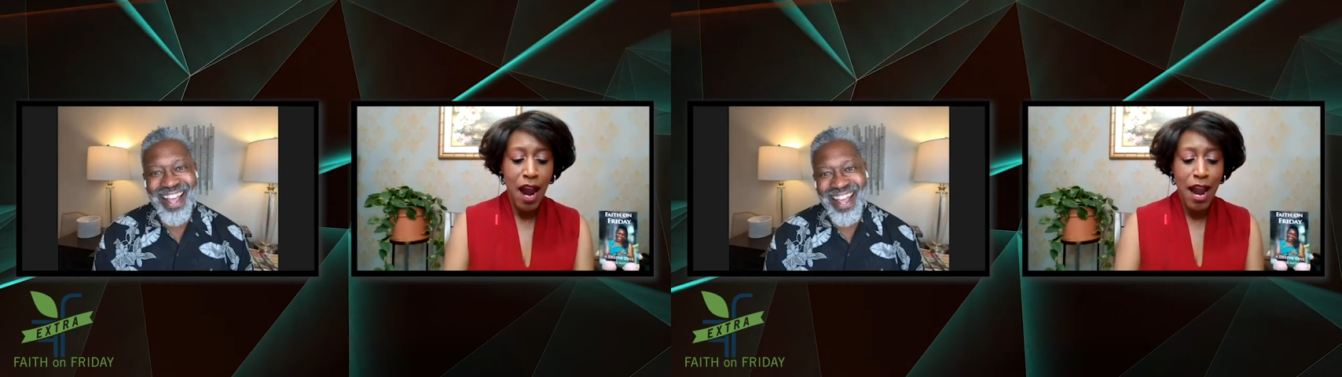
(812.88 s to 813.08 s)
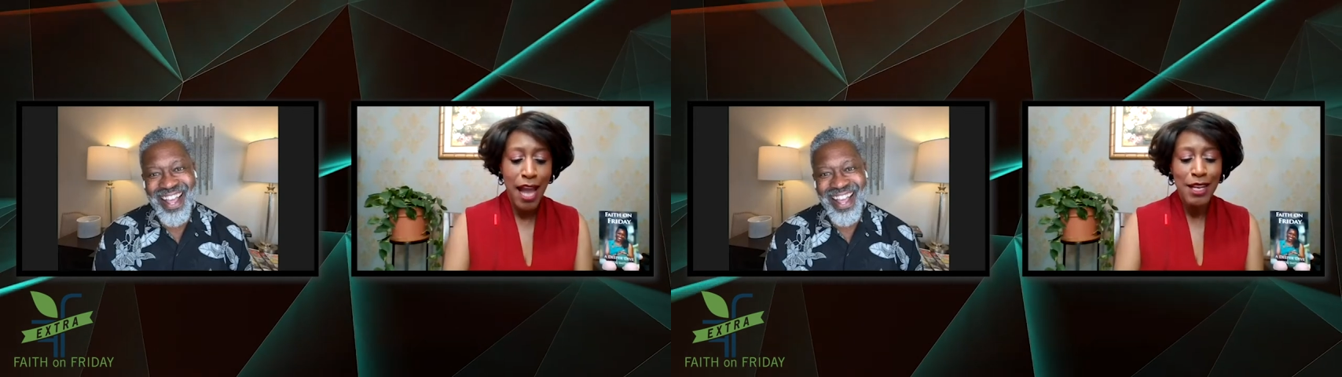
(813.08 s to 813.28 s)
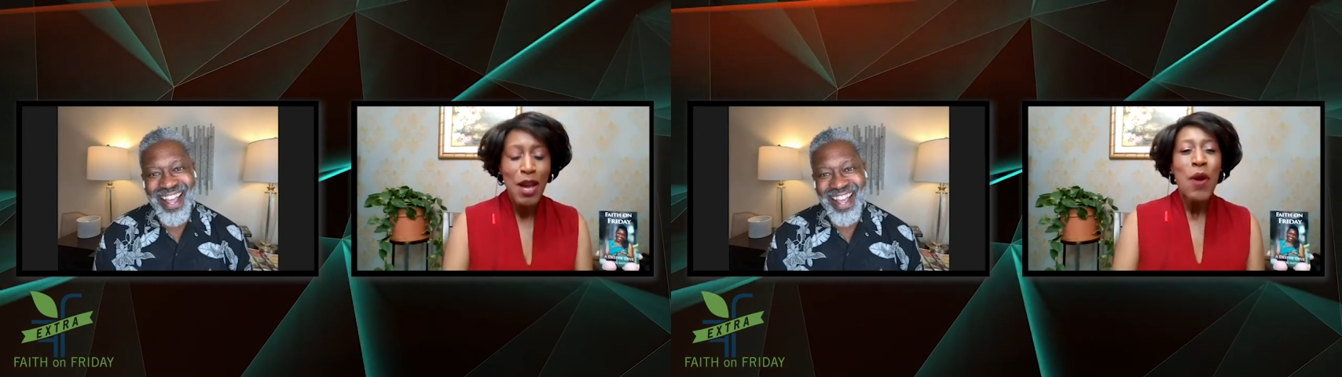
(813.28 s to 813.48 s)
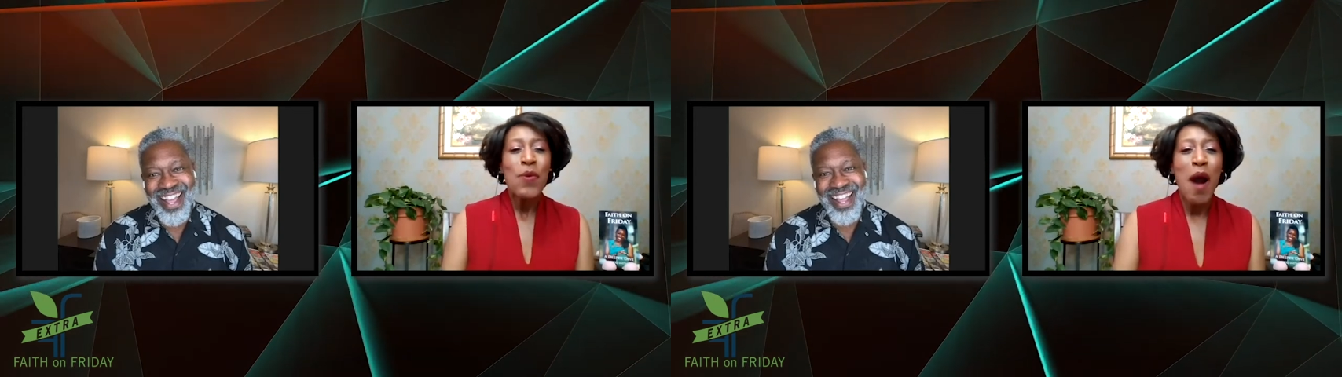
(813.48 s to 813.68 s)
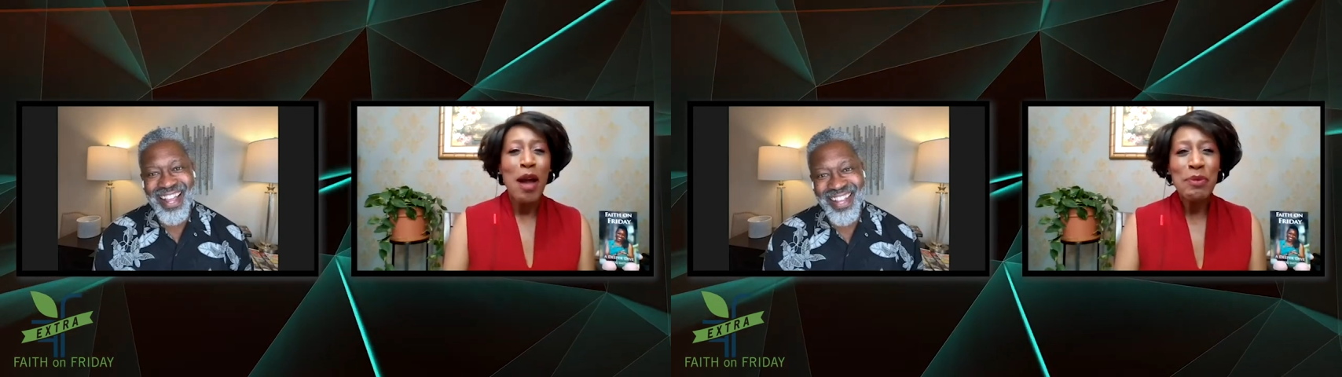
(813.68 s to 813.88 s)
Speaker 1: right.
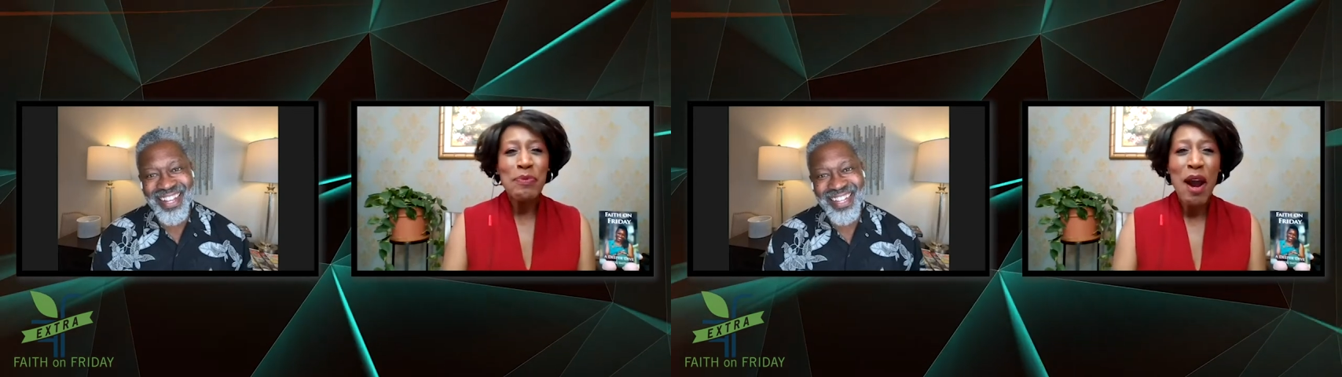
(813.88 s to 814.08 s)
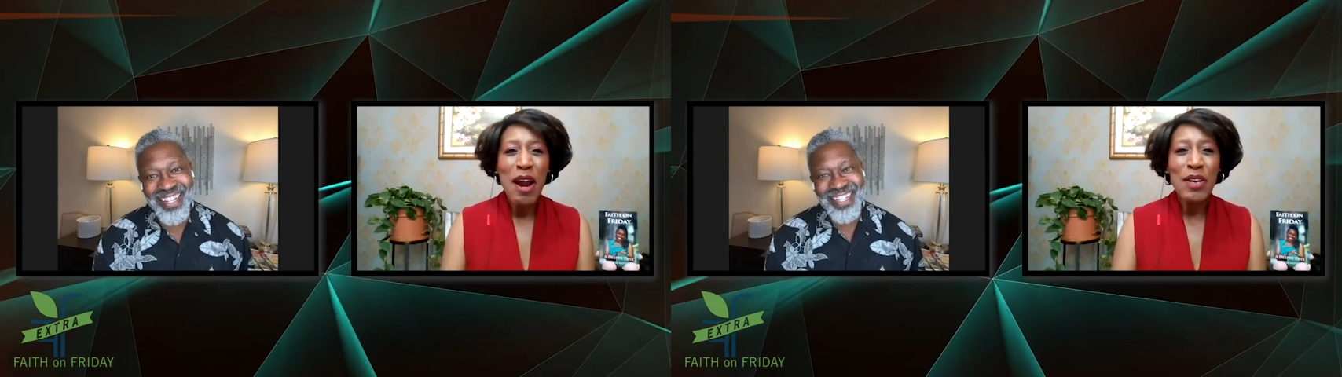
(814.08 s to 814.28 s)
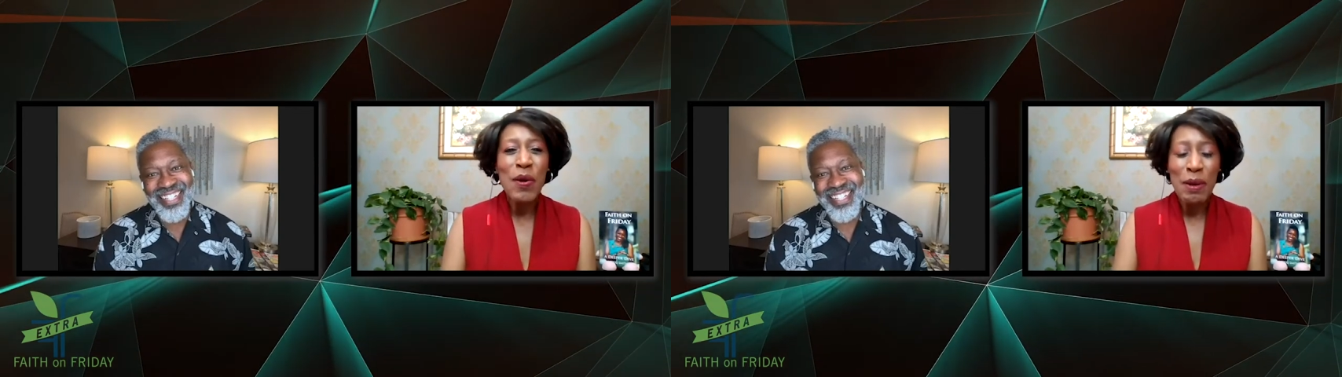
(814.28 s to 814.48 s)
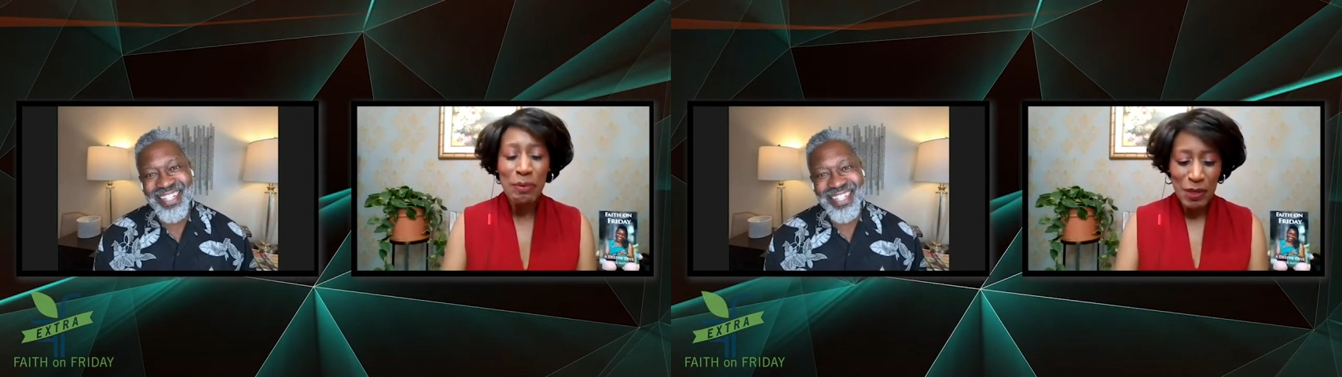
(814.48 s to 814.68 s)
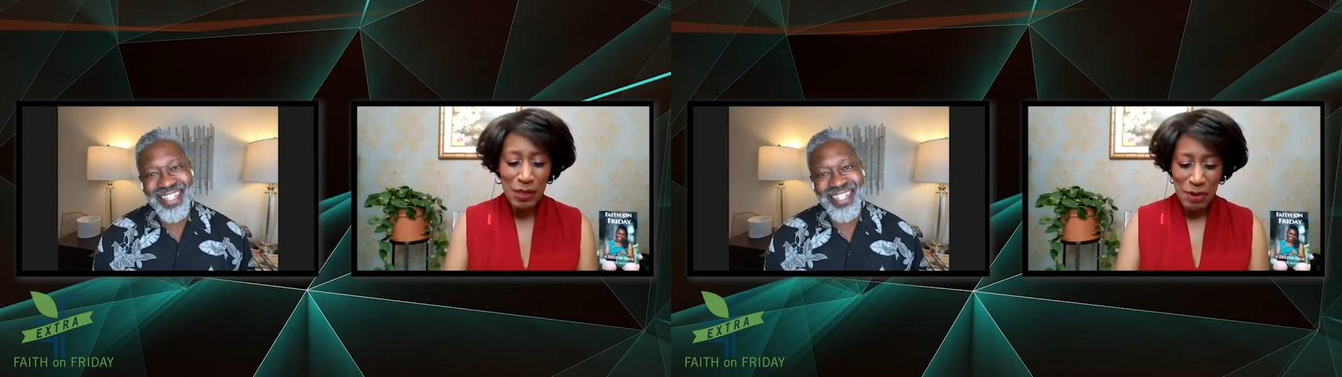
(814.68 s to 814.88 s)
Water park or
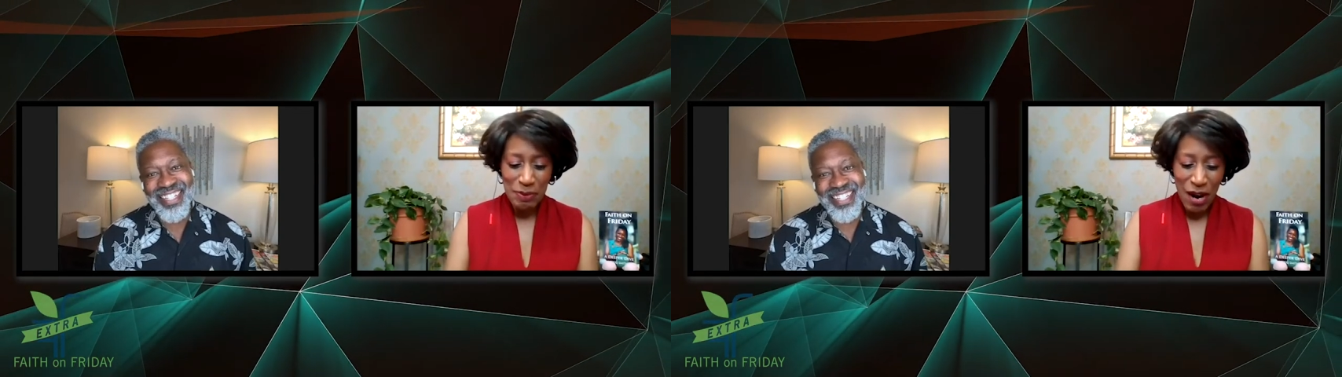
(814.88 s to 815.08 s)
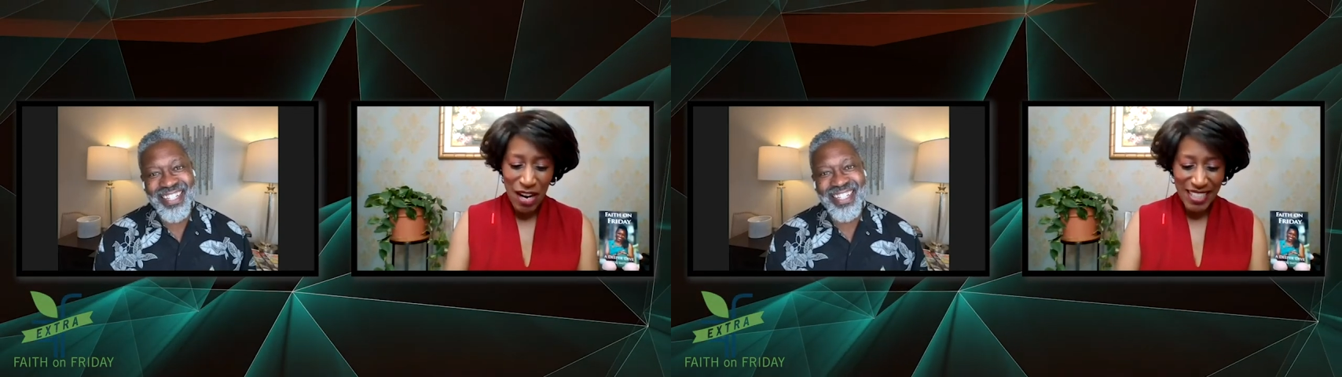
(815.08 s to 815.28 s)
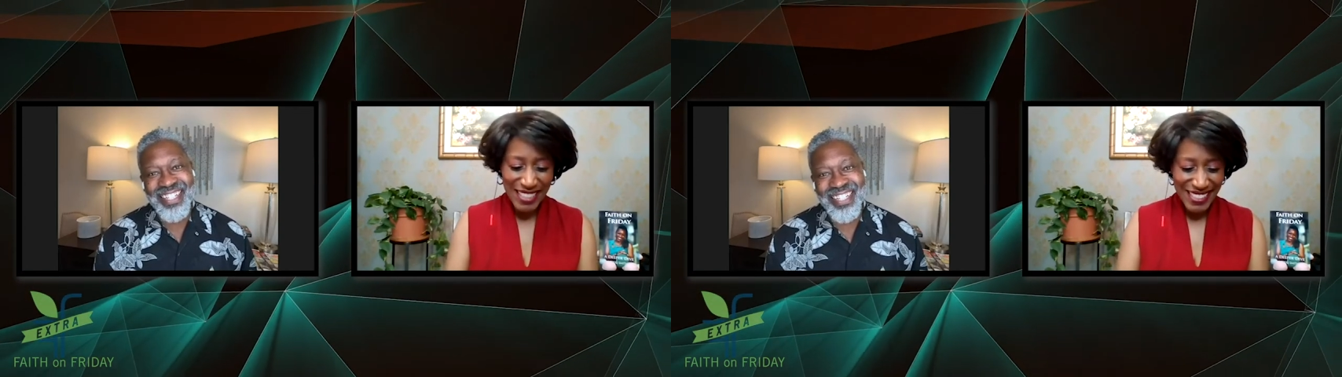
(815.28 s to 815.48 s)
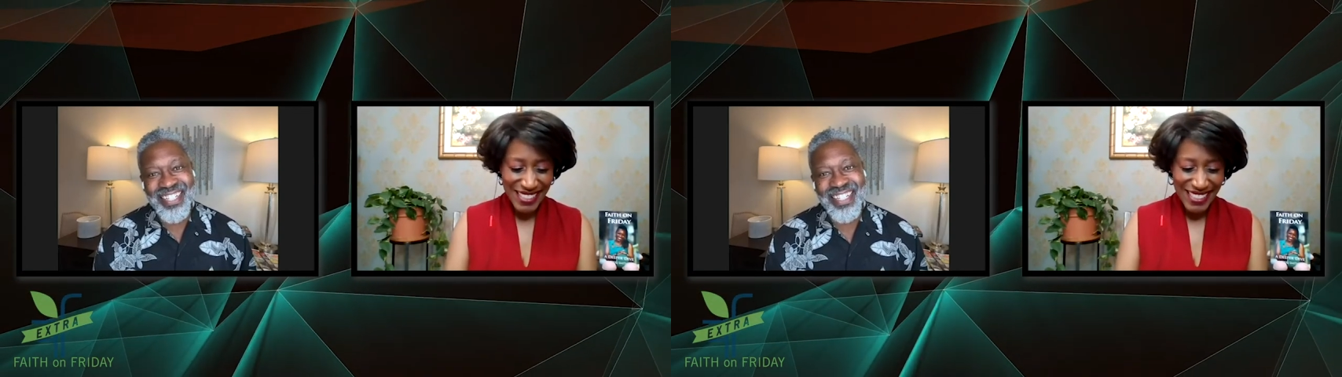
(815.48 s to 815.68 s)
amusement park?